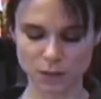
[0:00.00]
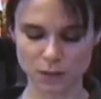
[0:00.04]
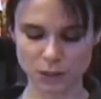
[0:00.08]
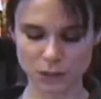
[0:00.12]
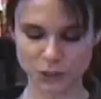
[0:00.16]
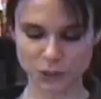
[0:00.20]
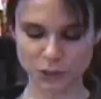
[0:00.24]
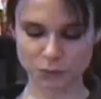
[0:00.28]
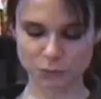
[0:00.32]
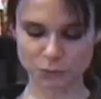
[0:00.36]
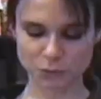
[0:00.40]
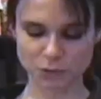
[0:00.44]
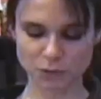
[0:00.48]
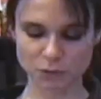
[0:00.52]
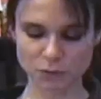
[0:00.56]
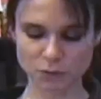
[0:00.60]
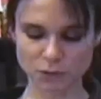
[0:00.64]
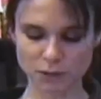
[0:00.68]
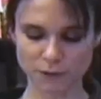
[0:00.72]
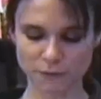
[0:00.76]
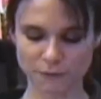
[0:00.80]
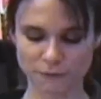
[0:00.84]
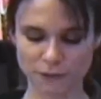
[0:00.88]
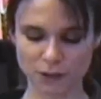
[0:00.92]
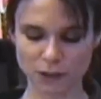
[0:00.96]
She was used
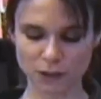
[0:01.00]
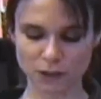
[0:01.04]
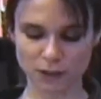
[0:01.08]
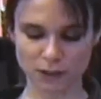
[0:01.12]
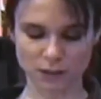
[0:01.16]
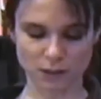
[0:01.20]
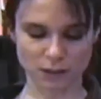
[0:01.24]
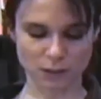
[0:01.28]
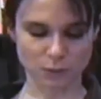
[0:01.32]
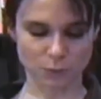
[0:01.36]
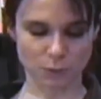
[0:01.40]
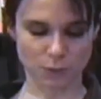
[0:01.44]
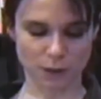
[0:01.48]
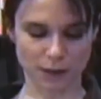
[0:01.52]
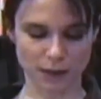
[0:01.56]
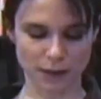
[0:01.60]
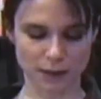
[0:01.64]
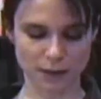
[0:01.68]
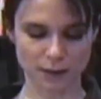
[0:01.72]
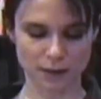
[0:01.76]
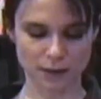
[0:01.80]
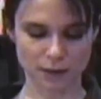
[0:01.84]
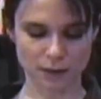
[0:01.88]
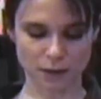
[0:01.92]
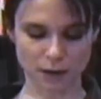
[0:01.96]
to feeling this way,
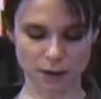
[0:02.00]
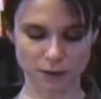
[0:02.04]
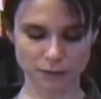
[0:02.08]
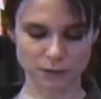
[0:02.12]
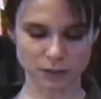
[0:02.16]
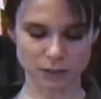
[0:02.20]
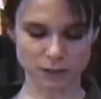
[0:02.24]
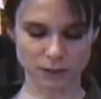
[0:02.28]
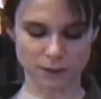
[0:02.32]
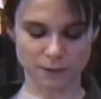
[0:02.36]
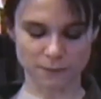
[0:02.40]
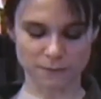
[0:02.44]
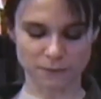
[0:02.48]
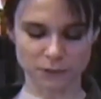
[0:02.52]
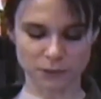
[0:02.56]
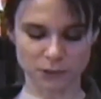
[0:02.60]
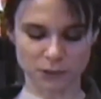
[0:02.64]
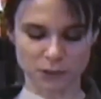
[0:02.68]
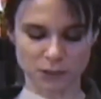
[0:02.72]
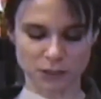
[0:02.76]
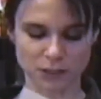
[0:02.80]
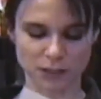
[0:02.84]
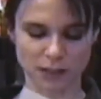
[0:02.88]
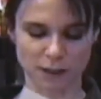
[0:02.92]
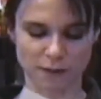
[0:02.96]
and often comforted
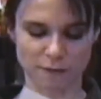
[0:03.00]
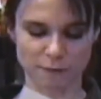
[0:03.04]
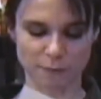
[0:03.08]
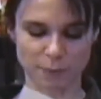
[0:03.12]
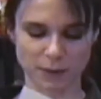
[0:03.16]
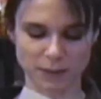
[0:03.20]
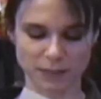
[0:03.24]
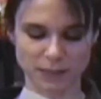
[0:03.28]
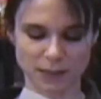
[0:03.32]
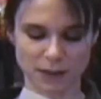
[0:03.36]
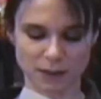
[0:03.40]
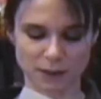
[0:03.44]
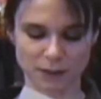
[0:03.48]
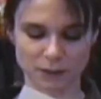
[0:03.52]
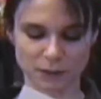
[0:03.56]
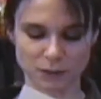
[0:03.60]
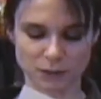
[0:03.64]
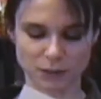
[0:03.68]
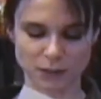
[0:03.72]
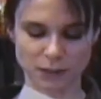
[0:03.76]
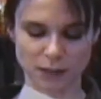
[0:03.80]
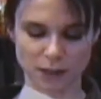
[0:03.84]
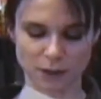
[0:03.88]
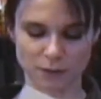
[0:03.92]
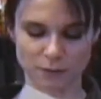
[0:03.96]
herself by telling
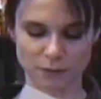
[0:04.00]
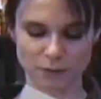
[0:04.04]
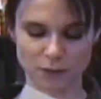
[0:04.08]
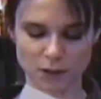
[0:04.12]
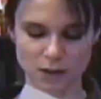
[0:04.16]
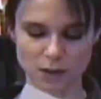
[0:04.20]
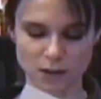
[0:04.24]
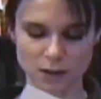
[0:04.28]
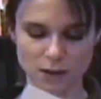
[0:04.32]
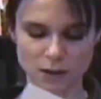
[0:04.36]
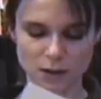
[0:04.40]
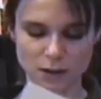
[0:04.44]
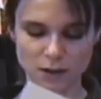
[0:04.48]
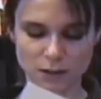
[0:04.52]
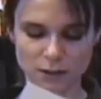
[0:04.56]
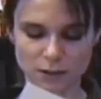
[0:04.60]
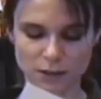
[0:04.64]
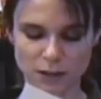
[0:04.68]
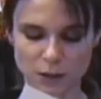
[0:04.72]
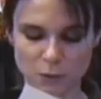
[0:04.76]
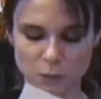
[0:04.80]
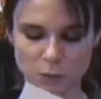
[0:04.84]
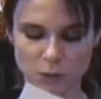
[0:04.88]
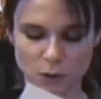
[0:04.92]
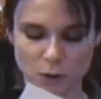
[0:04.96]
herself
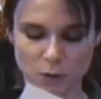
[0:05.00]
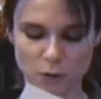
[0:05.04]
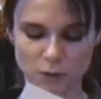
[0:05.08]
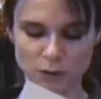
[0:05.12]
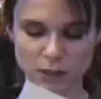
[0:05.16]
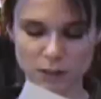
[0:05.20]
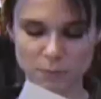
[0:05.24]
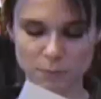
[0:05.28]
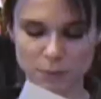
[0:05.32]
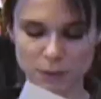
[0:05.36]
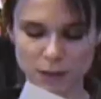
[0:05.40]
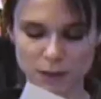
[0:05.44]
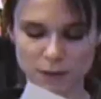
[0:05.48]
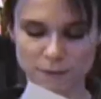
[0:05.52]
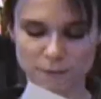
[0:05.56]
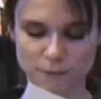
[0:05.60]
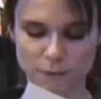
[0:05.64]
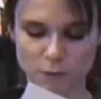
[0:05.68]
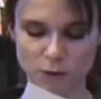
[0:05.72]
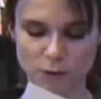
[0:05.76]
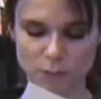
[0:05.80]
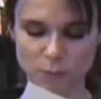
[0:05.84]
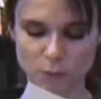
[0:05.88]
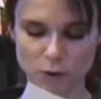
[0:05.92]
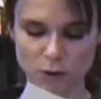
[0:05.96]
there would only be
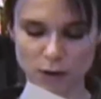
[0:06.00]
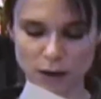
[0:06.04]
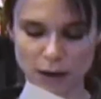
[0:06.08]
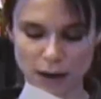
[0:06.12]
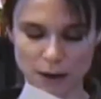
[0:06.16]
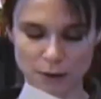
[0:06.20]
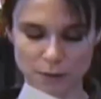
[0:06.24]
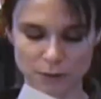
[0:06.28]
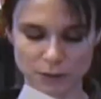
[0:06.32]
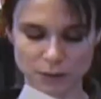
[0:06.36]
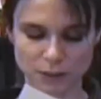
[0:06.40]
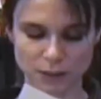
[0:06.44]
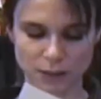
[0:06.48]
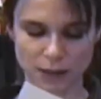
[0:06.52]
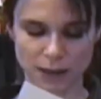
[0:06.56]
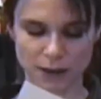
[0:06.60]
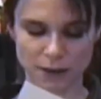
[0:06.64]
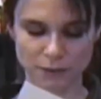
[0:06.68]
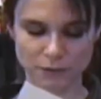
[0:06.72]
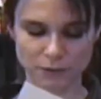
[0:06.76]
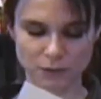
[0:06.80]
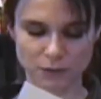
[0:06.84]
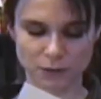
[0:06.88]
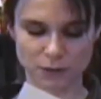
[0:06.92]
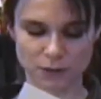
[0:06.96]
4 more hours
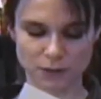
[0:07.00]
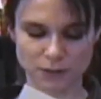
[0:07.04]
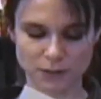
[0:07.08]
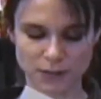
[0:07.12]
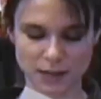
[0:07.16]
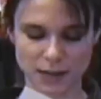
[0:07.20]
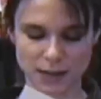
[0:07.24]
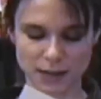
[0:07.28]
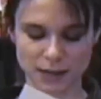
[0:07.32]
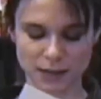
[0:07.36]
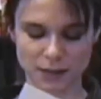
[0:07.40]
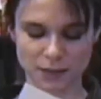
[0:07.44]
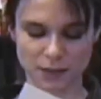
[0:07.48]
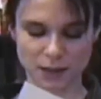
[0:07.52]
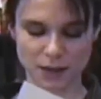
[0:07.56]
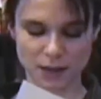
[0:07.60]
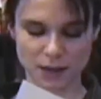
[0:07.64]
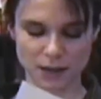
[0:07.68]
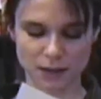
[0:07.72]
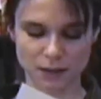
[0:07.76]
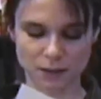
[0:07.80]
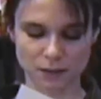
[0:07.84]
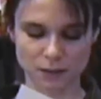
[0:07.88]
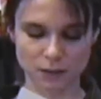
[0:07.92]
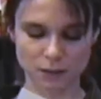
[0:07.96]
left to the day, and
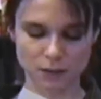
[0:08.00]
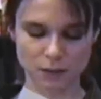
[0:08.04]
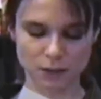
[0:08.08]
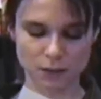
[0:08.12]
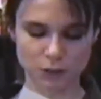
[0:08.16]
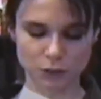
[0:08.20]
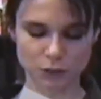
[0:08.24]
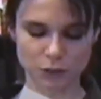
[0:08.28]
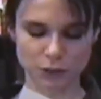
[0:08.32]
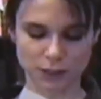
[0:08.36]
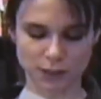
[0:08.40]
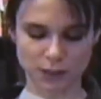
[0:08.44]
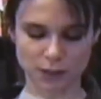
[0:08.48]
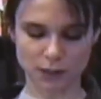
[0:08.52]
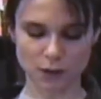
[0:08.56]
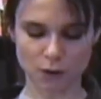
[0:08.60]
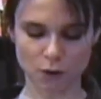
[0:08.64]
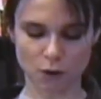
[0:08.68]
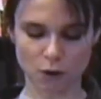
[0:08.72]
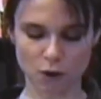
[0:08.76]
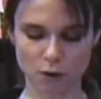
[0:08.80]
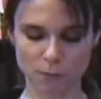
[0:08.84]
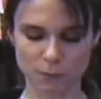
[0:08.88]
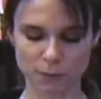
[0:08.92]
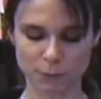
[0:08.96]
then she could go
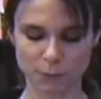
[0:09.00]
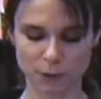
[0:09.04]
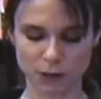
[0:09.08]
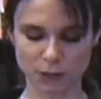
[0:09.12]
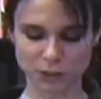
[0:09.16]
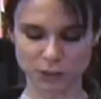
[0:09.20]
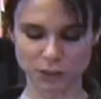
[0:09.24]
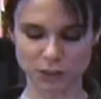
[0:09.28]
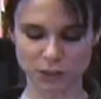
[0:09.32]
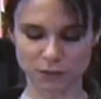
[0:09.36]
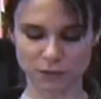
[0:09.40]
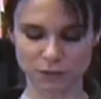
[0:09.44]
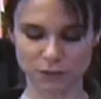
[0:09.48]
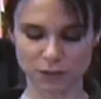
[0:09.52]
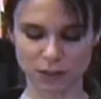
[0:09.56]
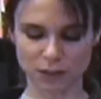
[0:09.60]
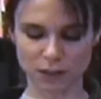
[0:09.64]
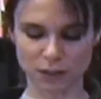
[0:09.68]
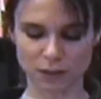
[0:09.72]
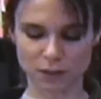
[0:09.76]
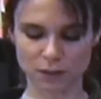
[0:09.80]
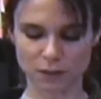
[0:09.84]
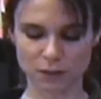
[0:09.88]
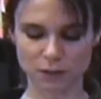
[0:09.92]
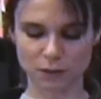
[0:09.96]
home and watch TV.
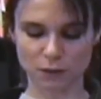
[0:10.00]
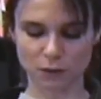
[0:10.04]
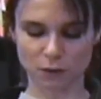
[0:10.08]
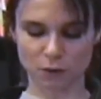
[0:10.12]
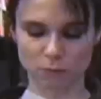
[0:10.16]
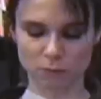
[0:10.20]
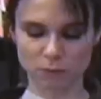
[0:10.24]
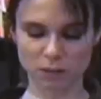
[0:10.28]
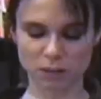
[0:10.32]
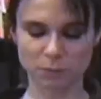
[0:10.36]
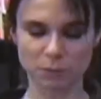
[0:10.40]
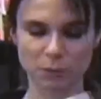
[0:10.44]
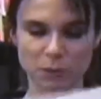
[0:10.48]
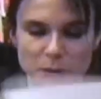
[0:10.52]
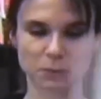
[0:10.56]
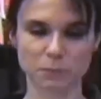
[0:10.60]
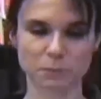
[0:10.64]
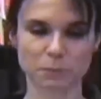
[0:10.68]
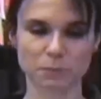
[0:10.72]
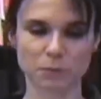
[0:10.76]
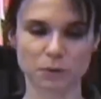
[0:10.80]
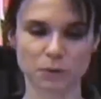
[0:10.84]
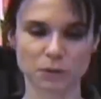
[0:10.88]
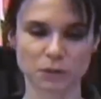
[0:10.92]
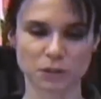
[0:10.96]
The homeless
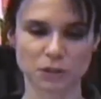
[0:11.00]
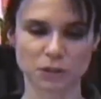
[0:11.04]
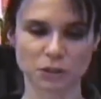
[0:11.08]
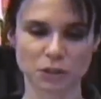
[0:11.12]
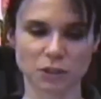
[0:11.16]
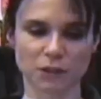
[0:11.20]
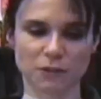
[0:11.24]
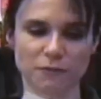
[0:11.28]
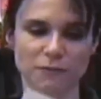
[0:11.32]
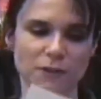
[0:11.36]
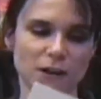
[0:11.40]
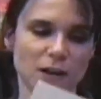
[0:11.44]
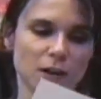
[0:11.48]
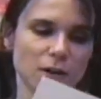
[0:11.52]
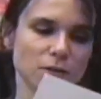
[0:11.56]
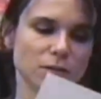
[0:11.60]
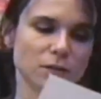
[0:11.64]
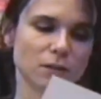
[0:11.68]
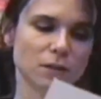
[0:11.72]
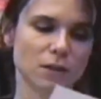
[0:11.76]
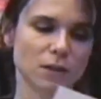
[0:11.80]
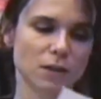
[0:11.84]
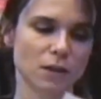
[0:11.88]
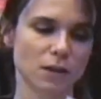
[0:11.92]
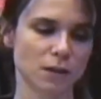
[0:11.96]
person she felt,
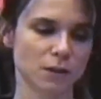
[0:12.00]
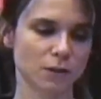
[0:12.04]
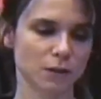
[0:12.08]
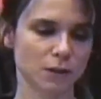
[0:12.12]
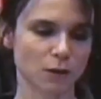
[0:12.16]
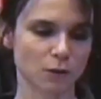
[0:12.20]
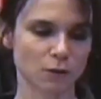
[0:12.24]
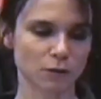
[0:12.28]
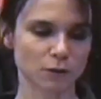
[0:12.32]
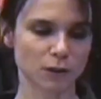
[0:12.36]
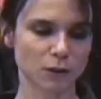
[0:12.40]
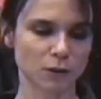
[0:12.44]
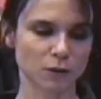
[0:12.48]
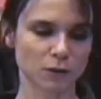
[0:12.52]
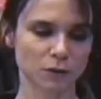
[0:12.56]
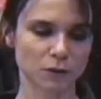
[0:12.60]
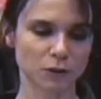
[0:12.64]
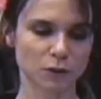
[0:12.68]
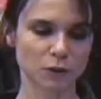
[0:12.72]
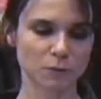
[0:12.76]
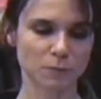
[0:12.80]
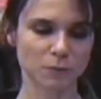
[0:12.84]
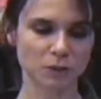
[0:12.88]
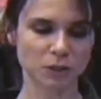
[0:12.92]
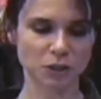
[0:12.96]
the only
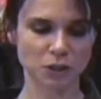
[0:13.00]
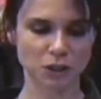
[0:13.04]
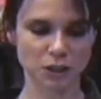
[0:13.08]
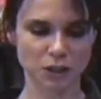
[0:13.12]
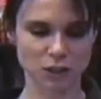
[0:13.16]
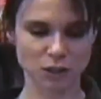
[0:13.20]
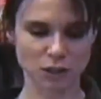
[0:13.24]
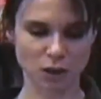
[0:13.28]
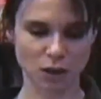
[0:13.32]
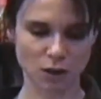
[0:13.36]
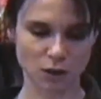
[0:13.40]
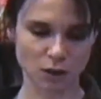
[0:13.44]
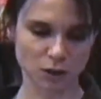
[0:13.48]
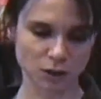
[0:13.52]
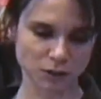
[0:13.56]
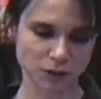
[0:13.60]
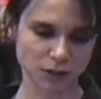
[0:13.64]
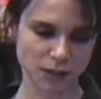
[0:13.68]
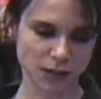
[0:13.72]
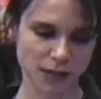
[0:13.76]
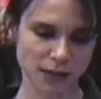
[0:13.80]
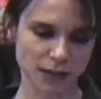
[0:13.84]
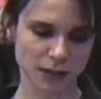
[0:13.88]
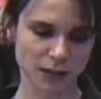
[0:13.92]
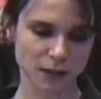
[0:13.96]
human she saw all
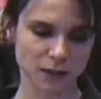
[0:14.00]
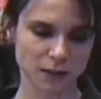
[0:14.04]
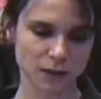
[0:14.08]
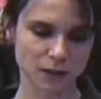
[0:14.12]
day.